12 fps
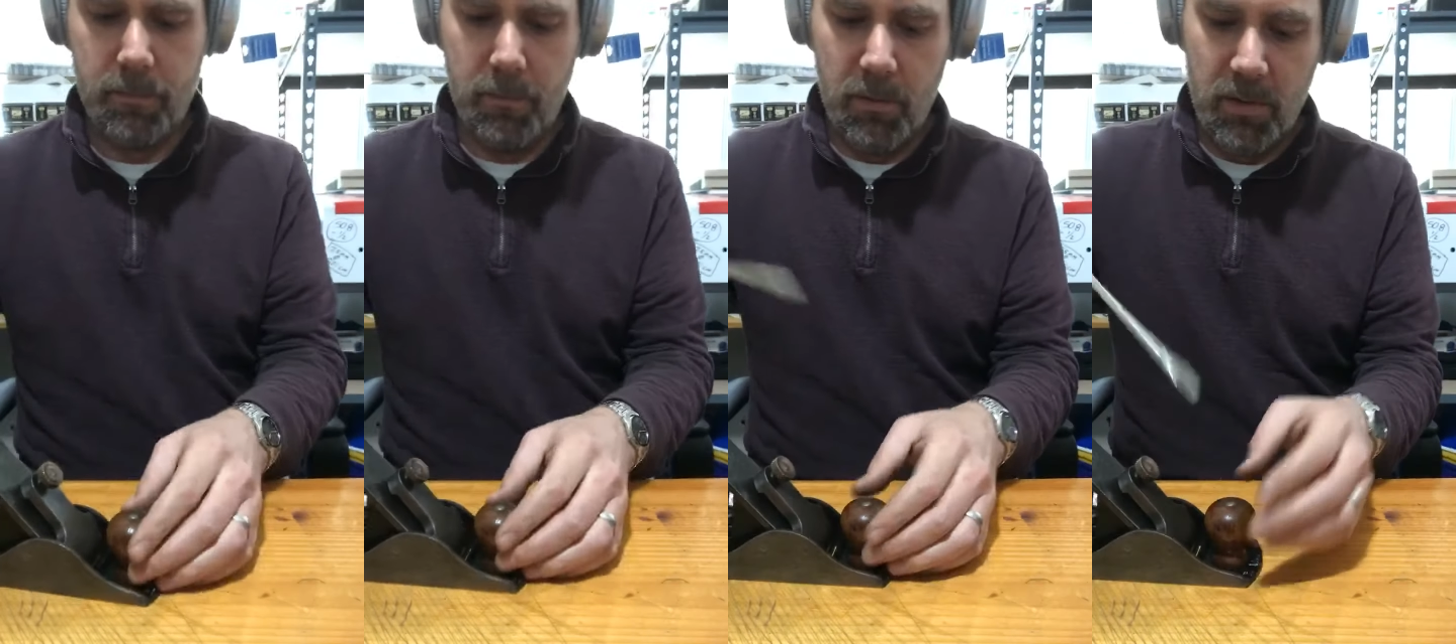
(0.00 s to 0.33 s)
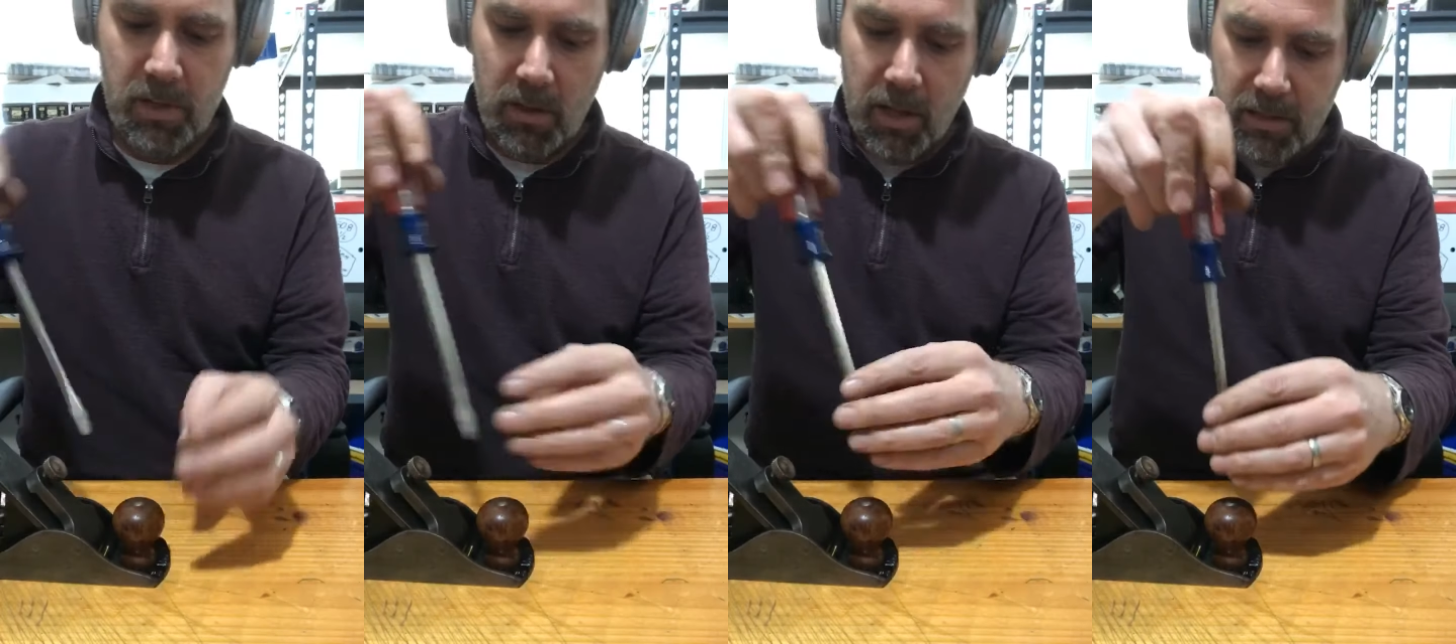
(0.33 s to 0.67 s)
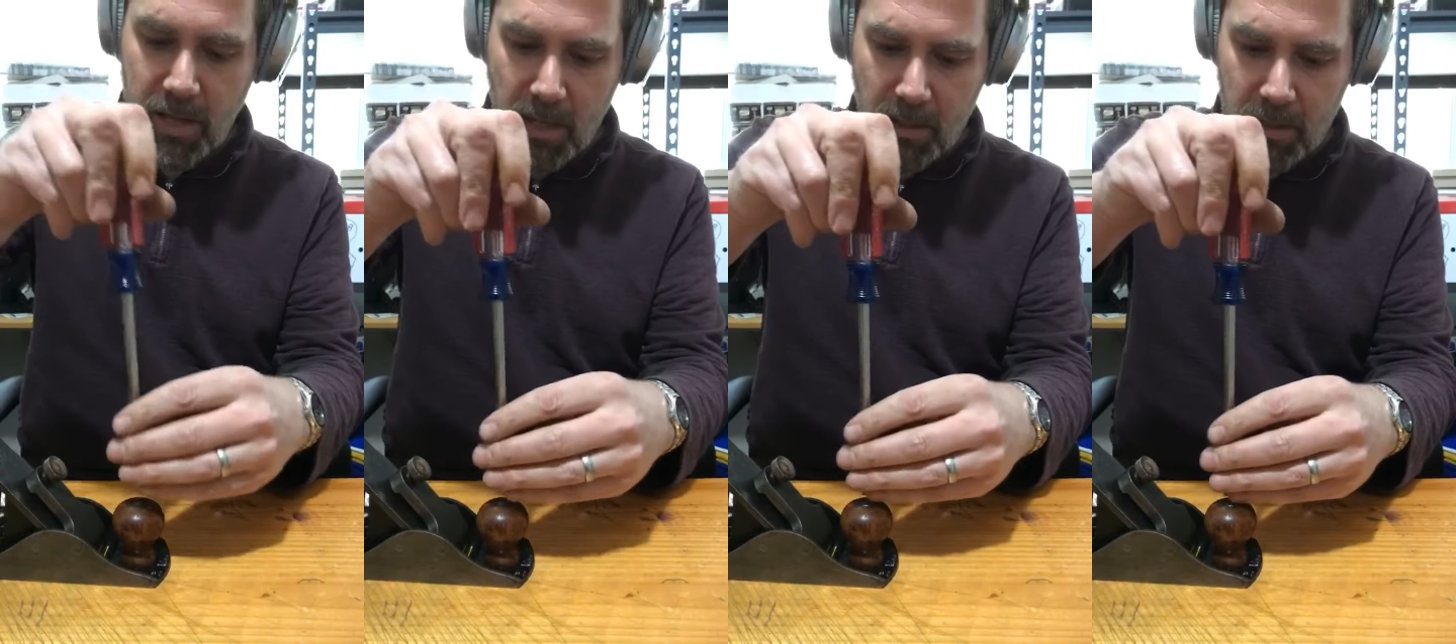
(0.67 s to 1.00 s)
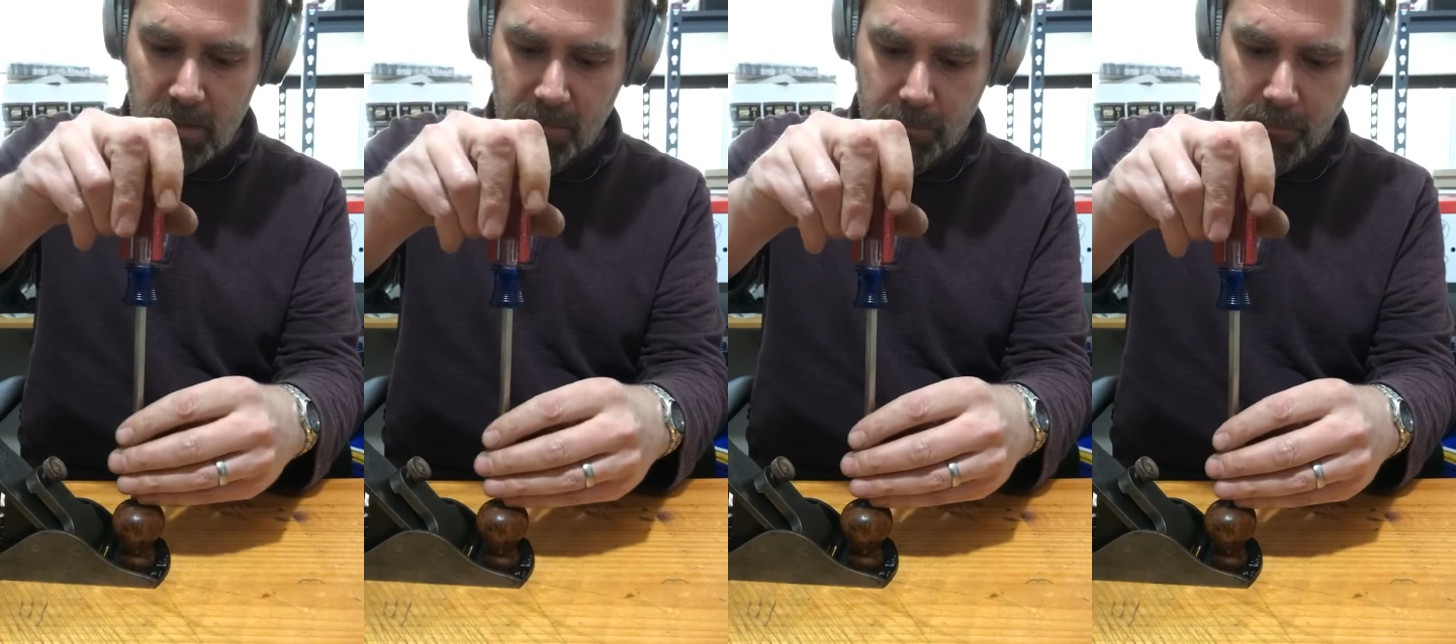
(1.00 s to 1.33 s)
So let's take this
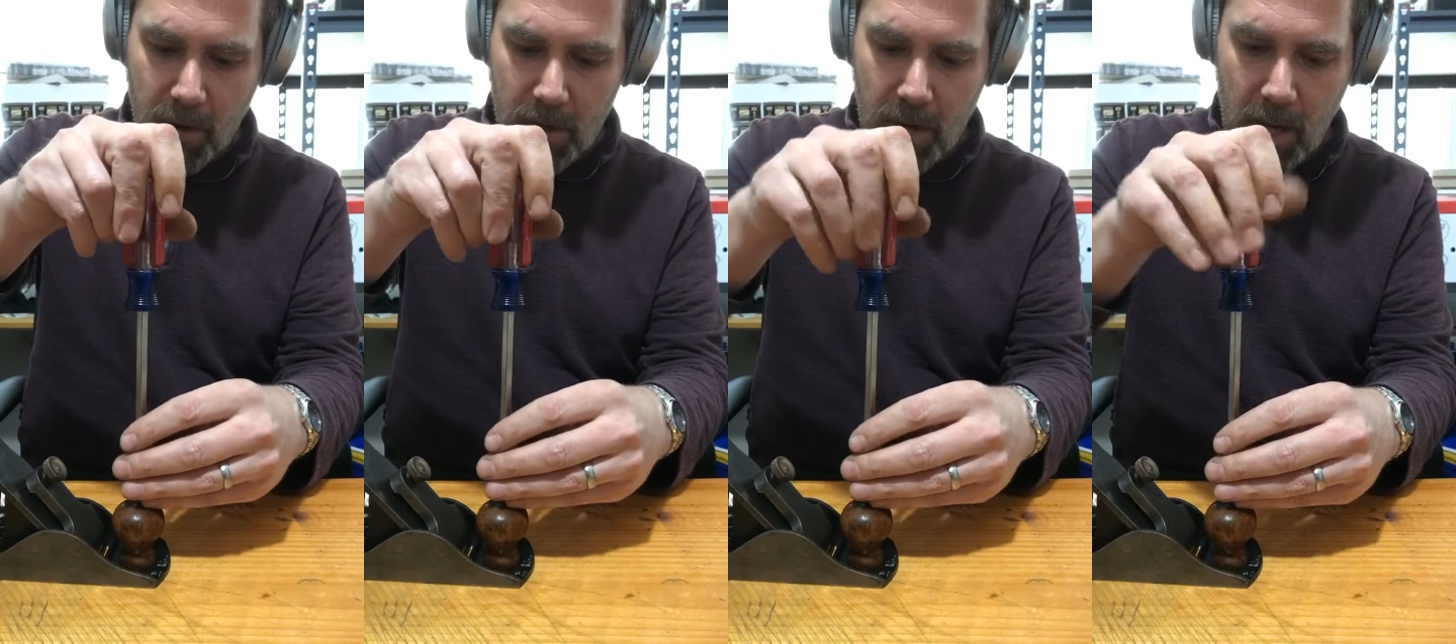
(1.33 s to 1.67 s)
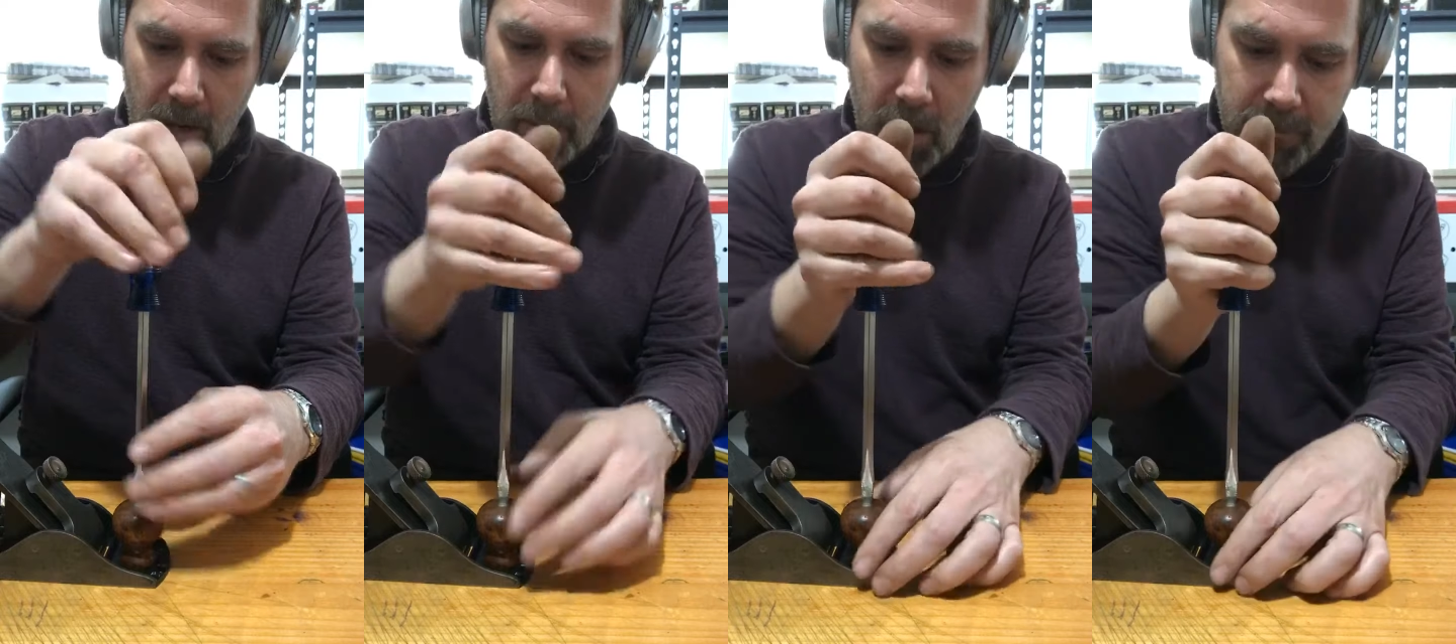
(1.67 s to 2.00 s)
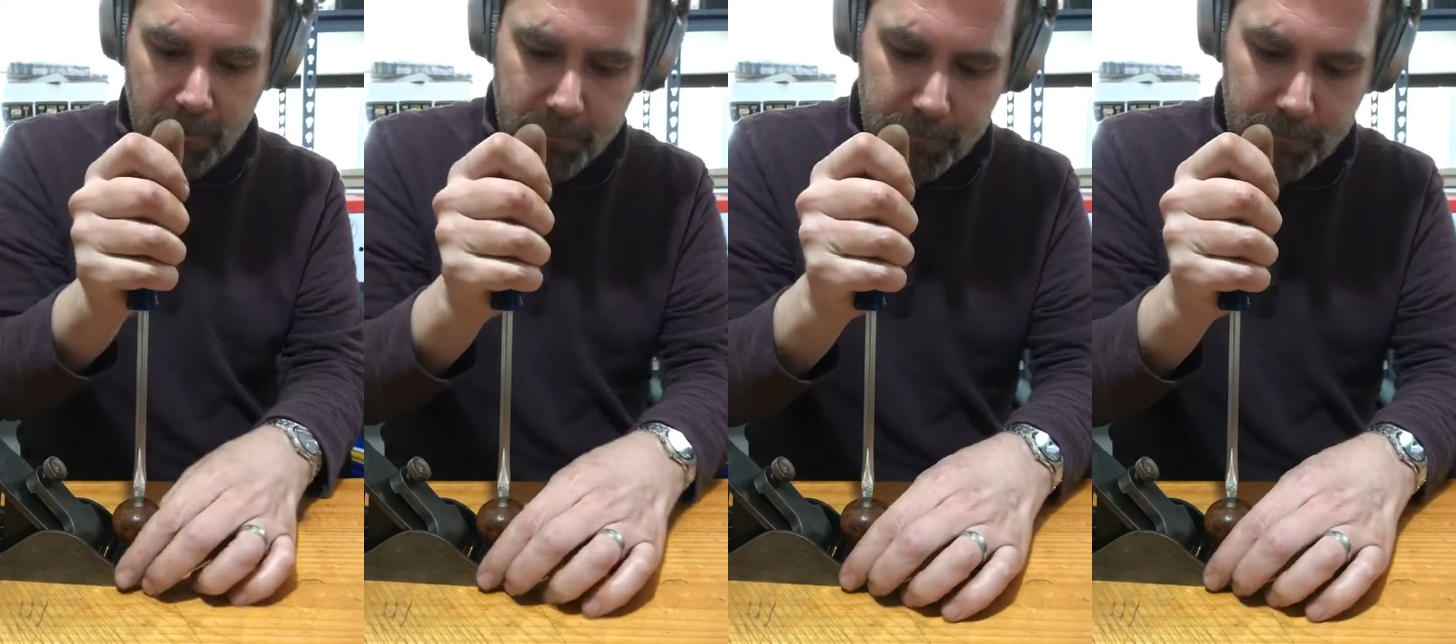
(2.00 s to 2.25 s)
front knob off.